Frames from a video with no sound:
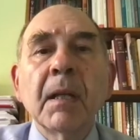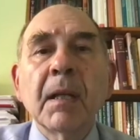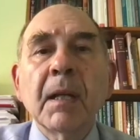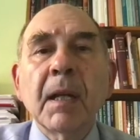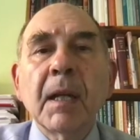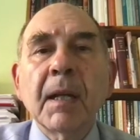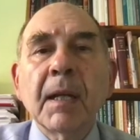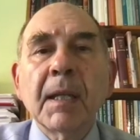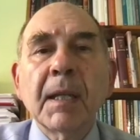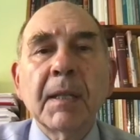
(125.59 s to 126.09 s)

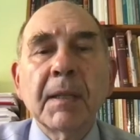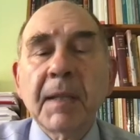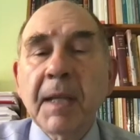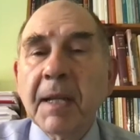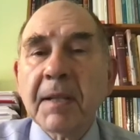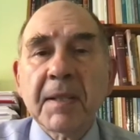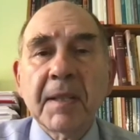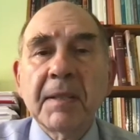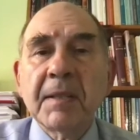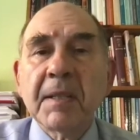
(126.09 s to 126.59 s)
Uh, he
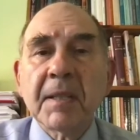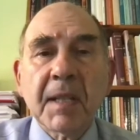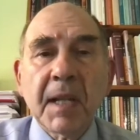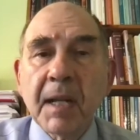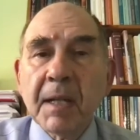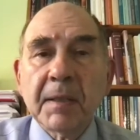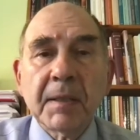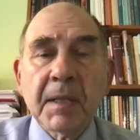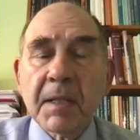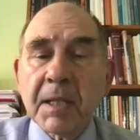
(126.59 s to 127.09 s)
takes the
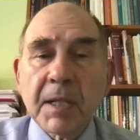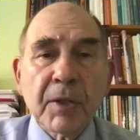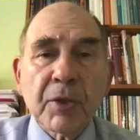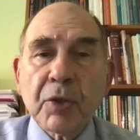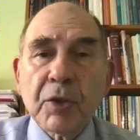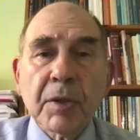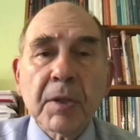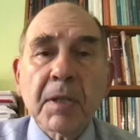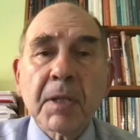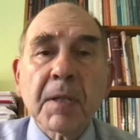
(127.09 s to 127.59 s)
design
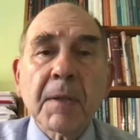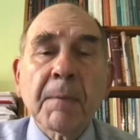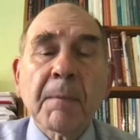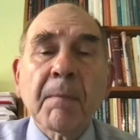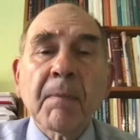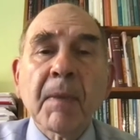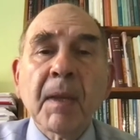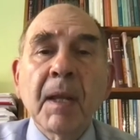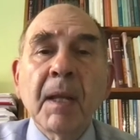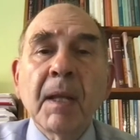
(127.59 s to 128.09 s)
decisions,
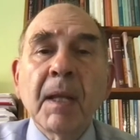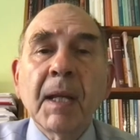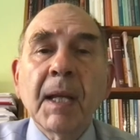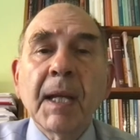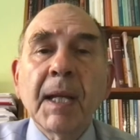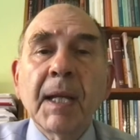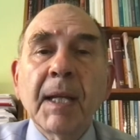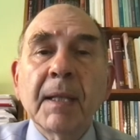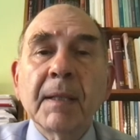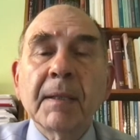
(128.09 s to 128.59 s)

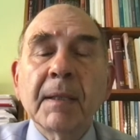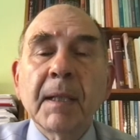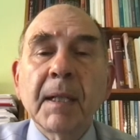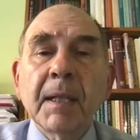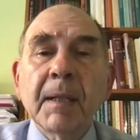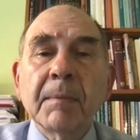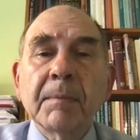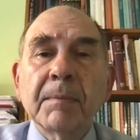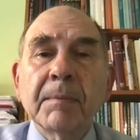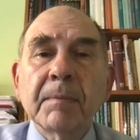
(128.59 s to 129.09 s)
and
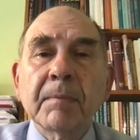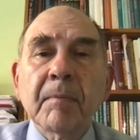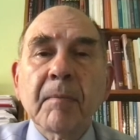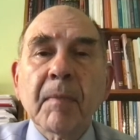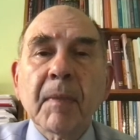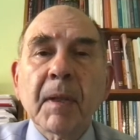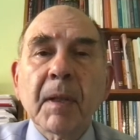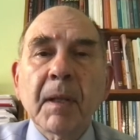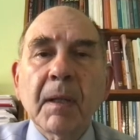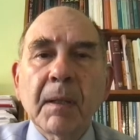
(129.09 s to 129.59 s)
um,
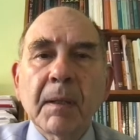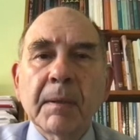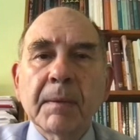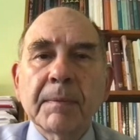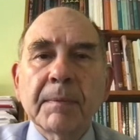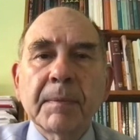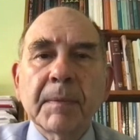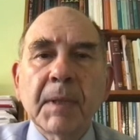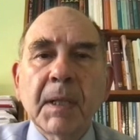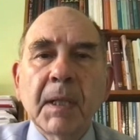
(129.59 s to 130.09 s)

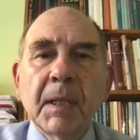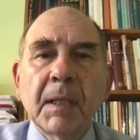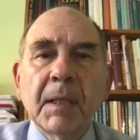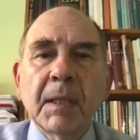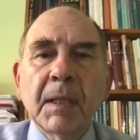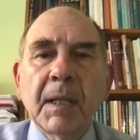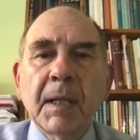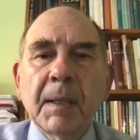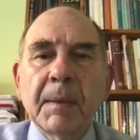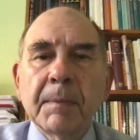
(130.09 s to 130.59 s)

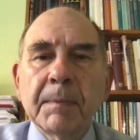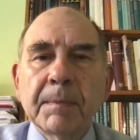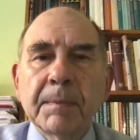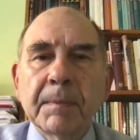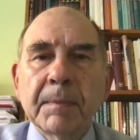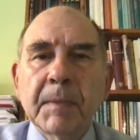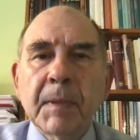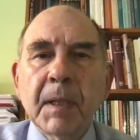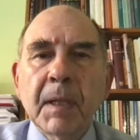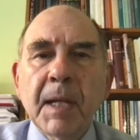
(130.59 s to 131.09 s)
he um,
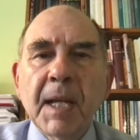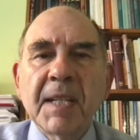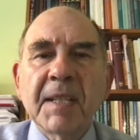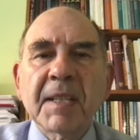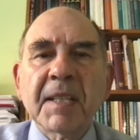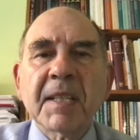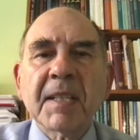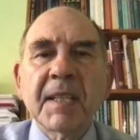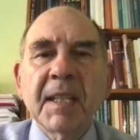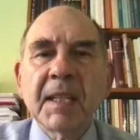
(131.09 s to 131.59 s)
uh,
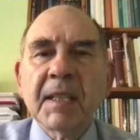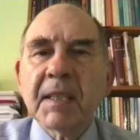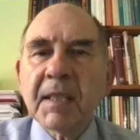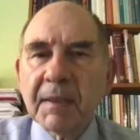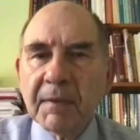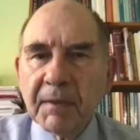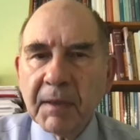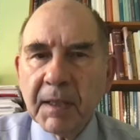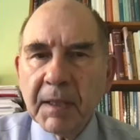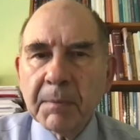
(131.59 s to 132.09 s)

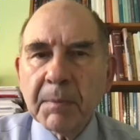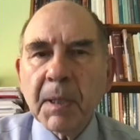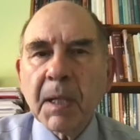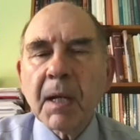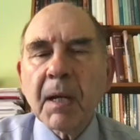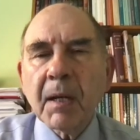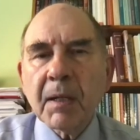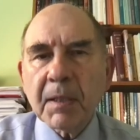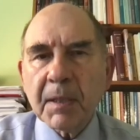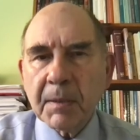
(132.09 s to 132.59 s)
instinctively,
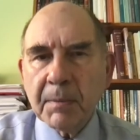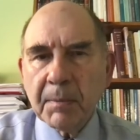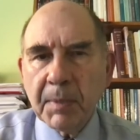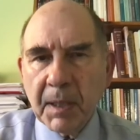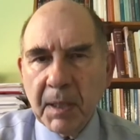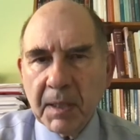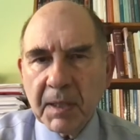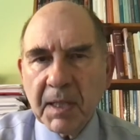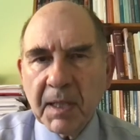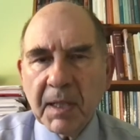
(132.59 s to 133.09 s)
because
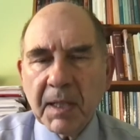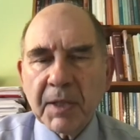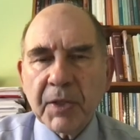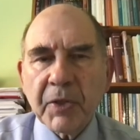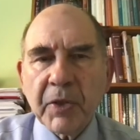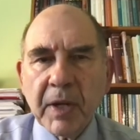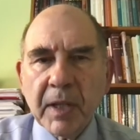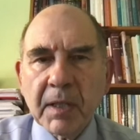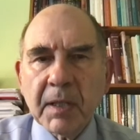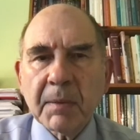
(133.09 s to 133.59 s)
because he has
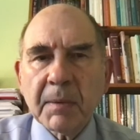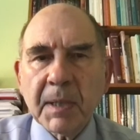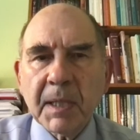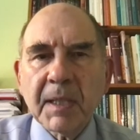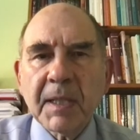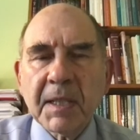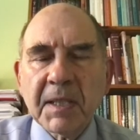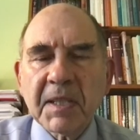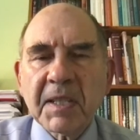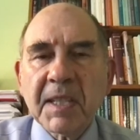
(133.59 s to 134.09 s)
trained
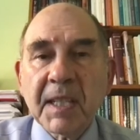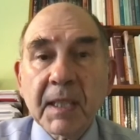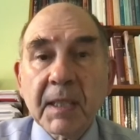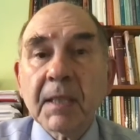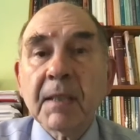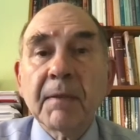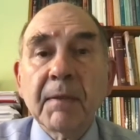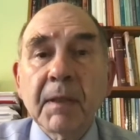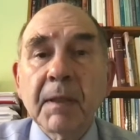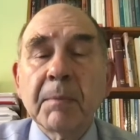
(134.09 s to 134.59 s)
himself, he
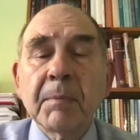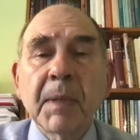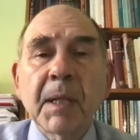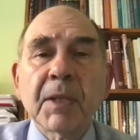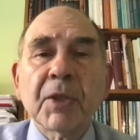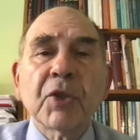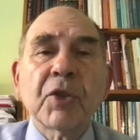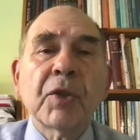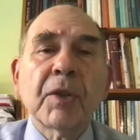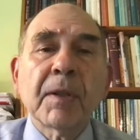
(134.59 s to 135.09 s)
instinctively
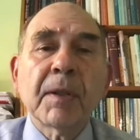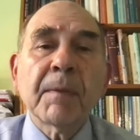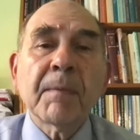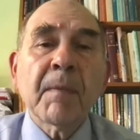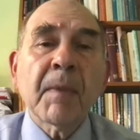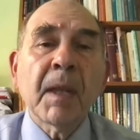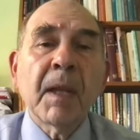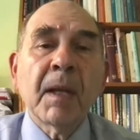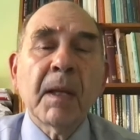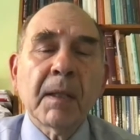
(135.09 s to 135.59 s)
makes sure
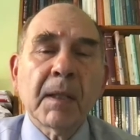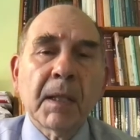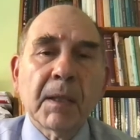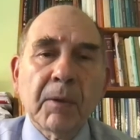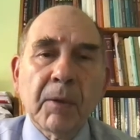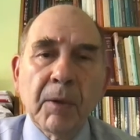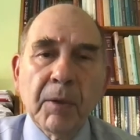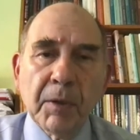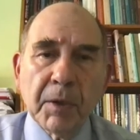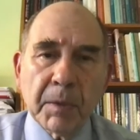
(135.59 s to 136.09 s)
that
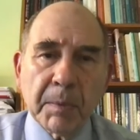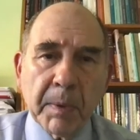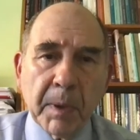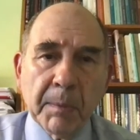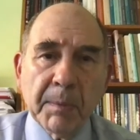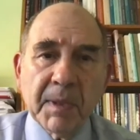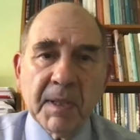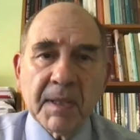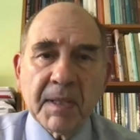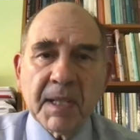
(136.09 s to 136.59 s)
all those
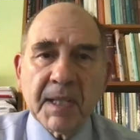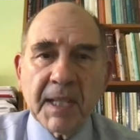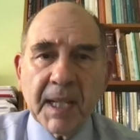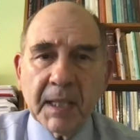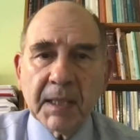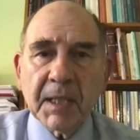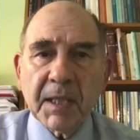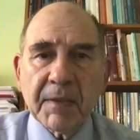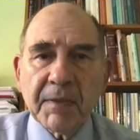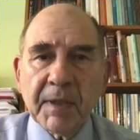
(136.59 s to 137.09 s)
properties are
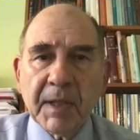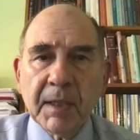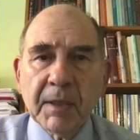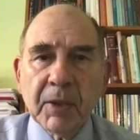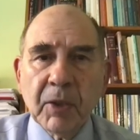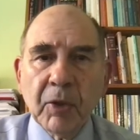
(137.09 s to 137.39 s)
satisfied.